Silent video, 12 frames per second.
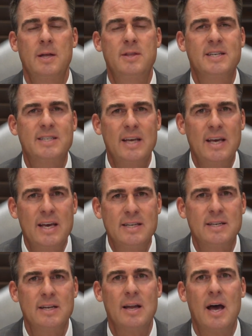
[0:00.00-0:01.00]
This
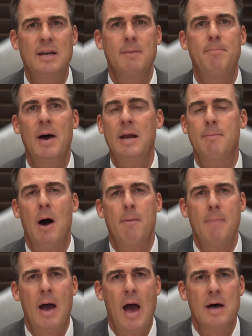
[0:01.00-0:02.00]
isn't a debate
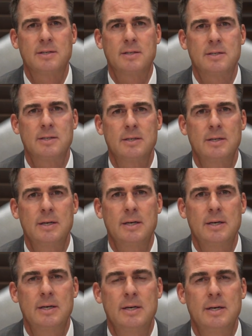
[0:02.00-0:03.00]
about masks.
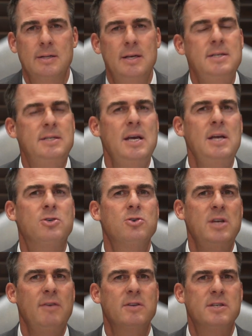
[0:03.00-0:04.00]
These
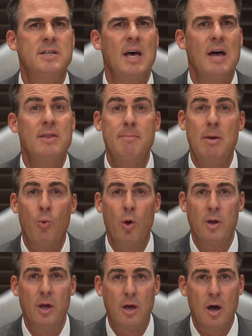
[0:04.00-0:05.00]
teachers even said they'd be
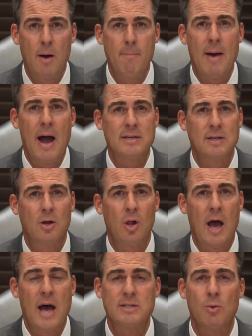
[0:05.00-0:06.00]
willing to come back to
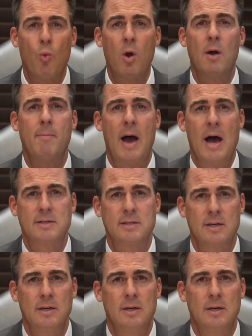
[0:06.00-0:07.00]
class and wear a
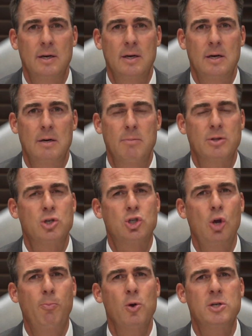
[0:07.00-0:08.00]
mask. But the
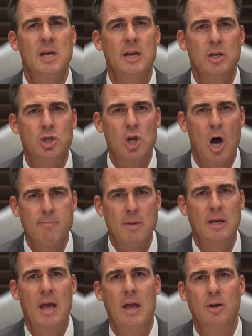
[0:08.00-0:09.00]
superintendent, Sean
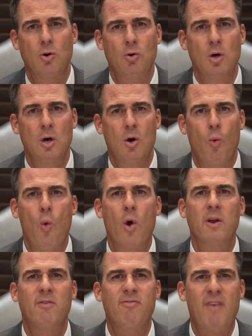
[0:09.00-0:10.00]
McDaniel,
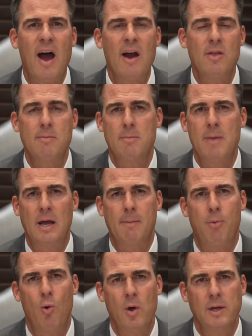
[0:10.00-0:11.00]
wanted to fire them to make a
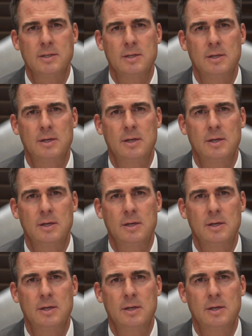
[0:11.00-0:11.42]
point.